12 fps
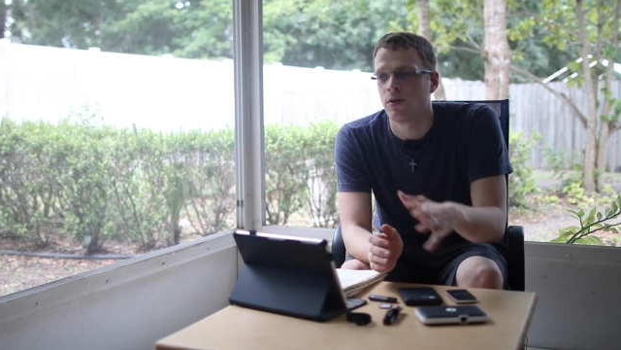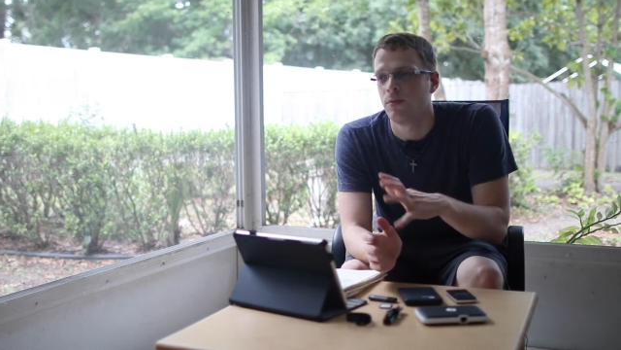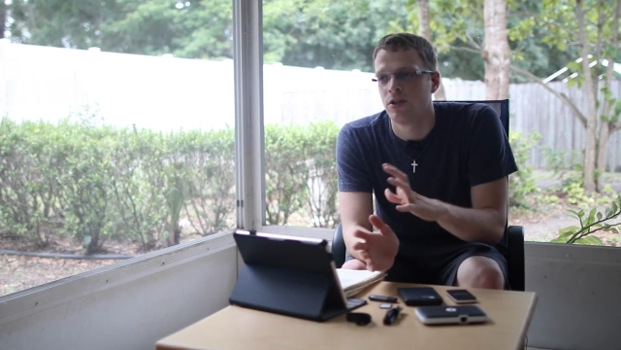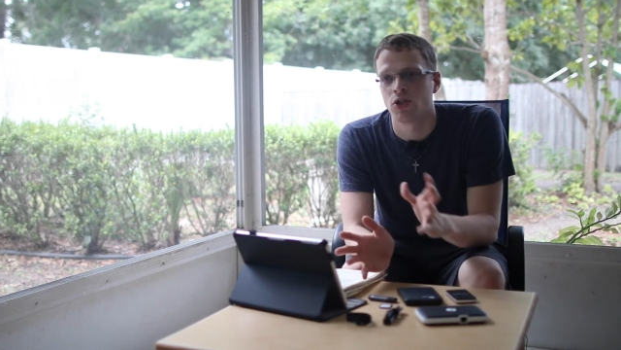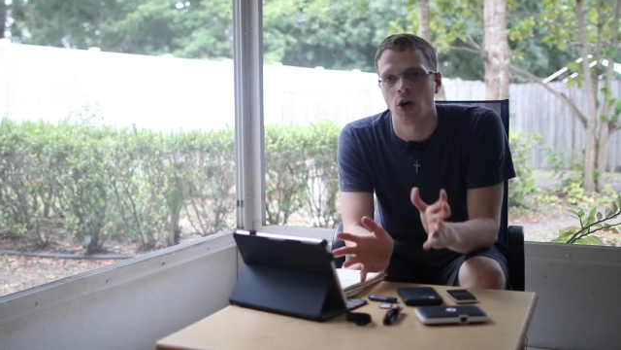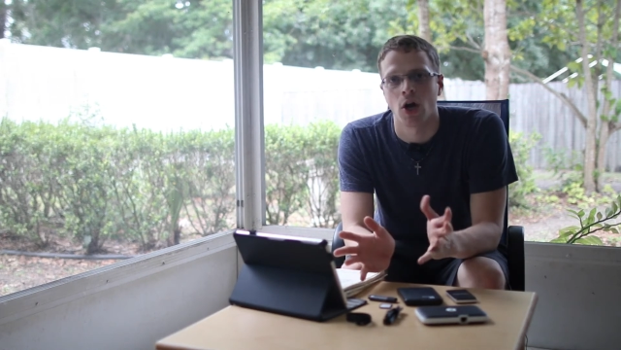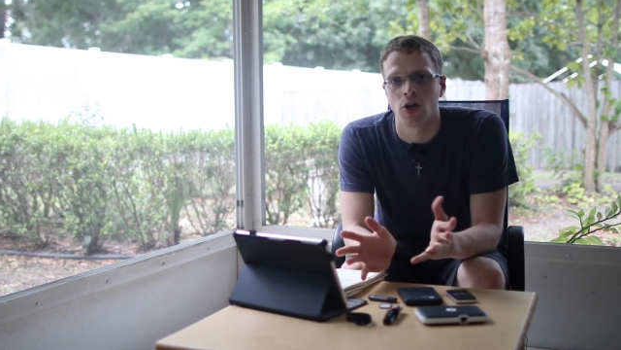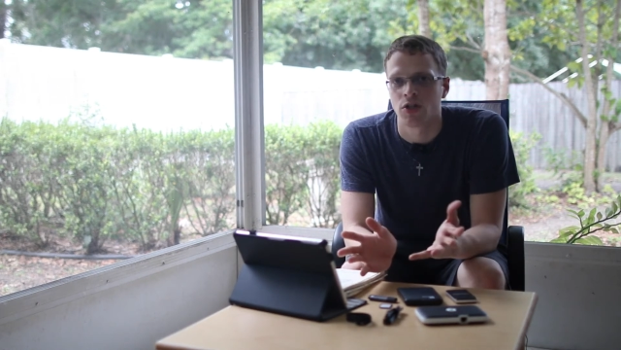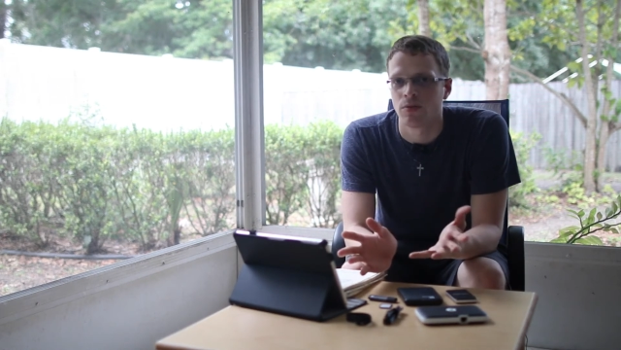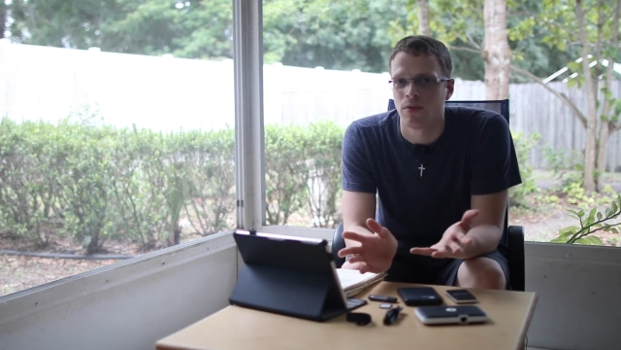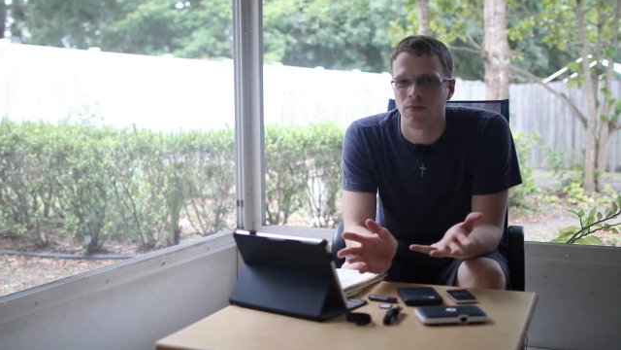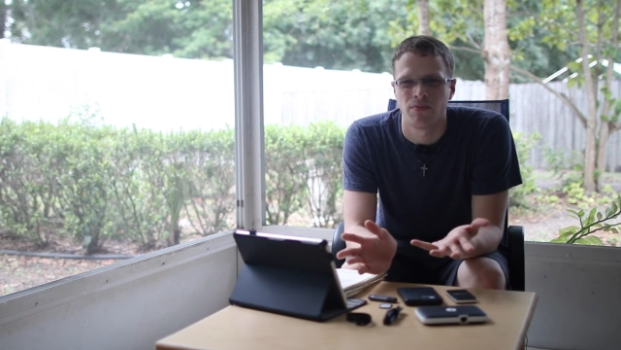it would be
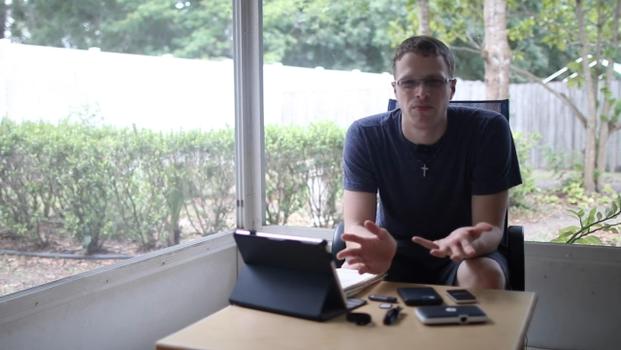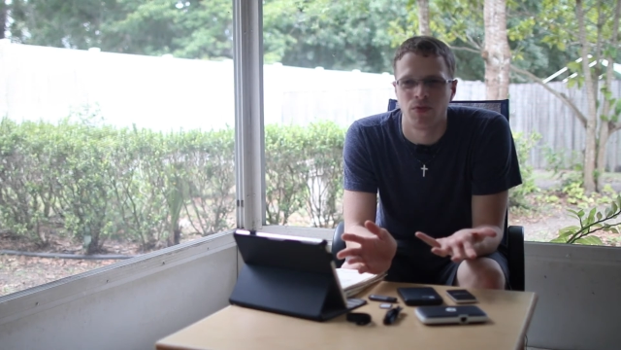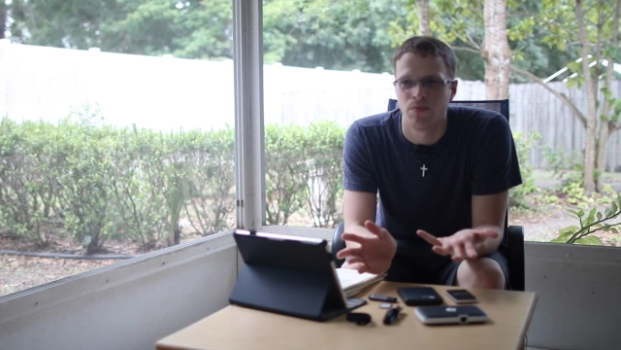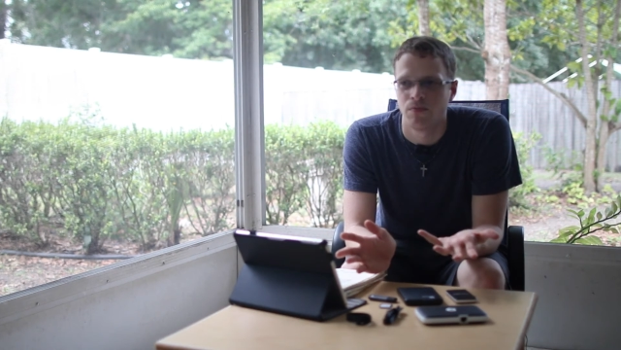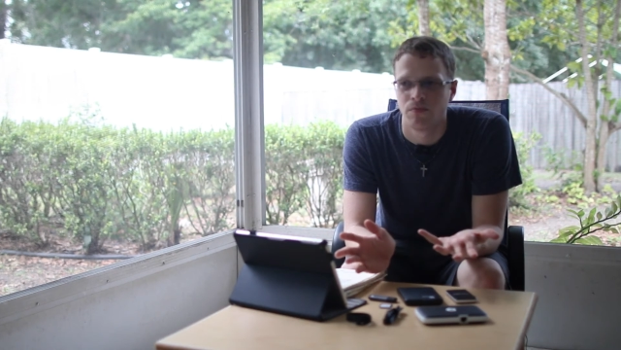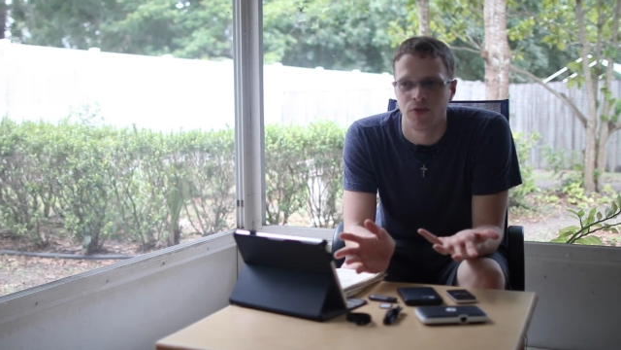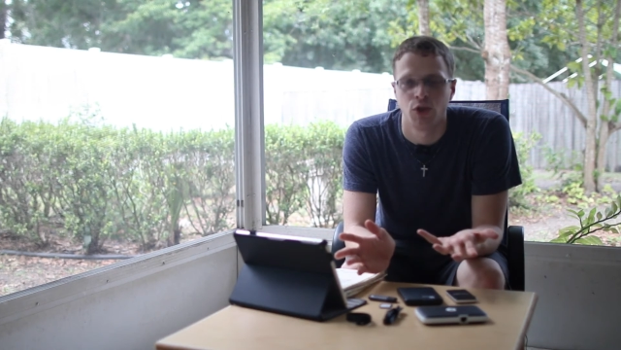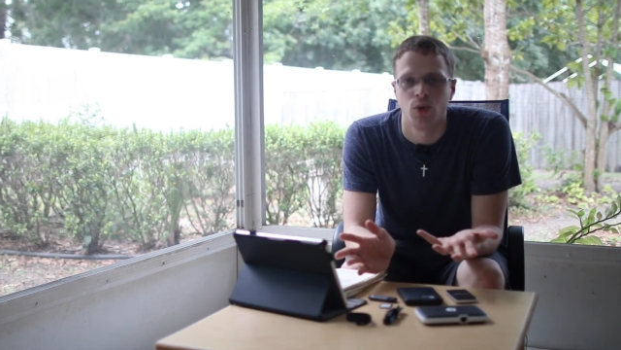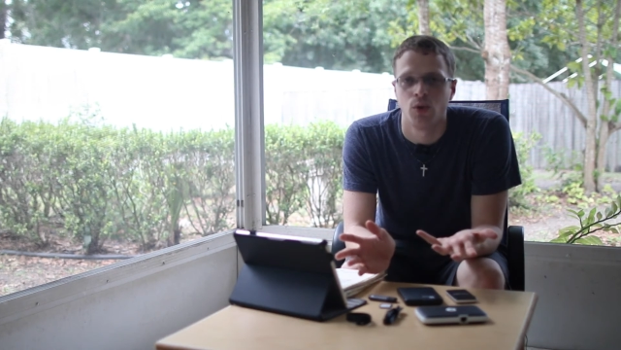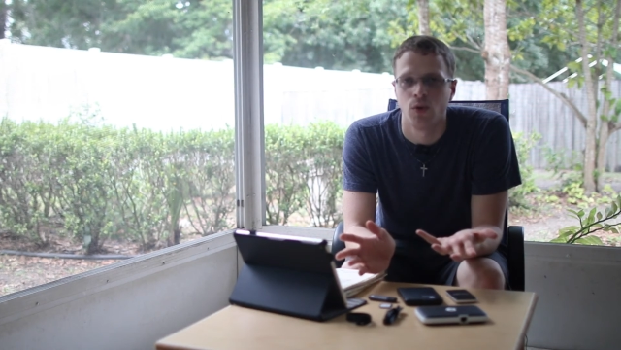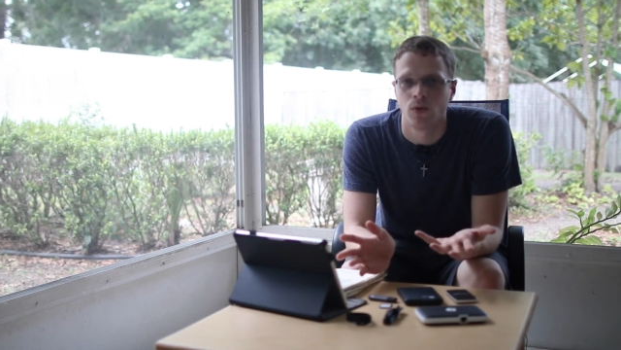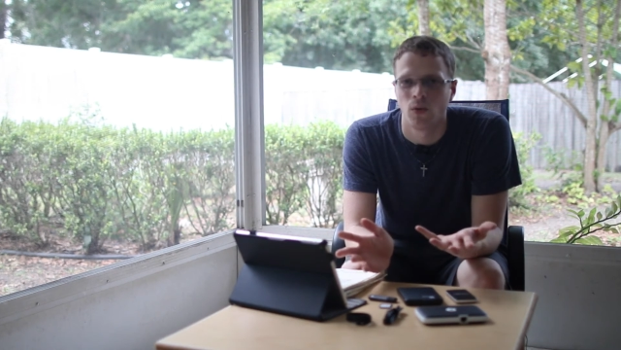charged
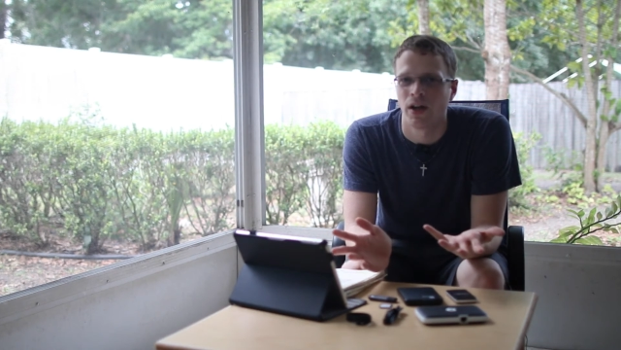2